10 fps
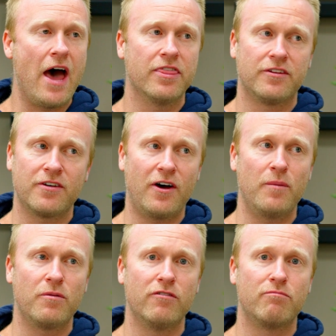the
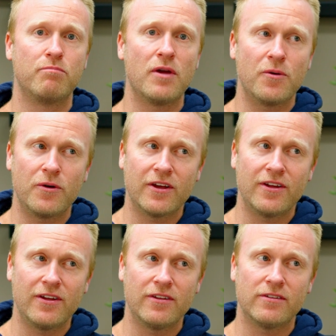type of building
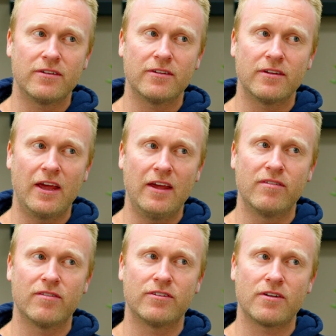it is,
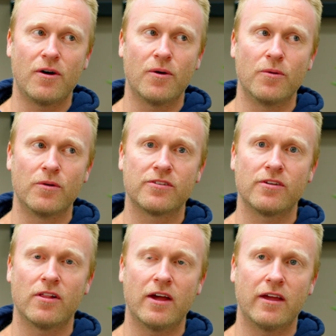even if it's old.
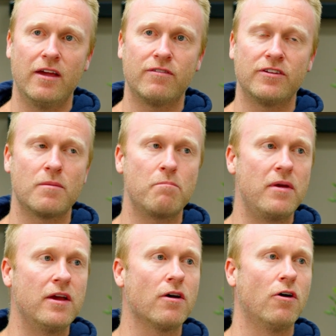So like if it's a
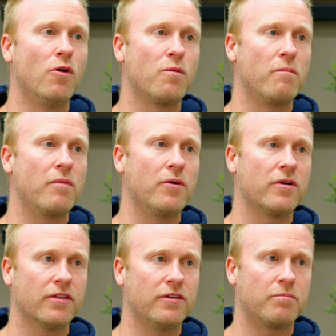big open
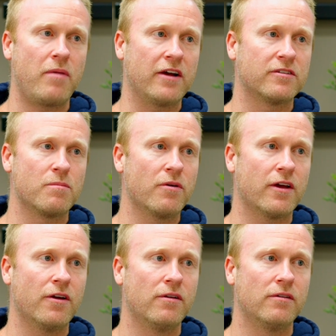building that's back to
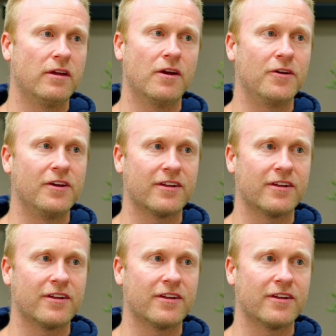brick and you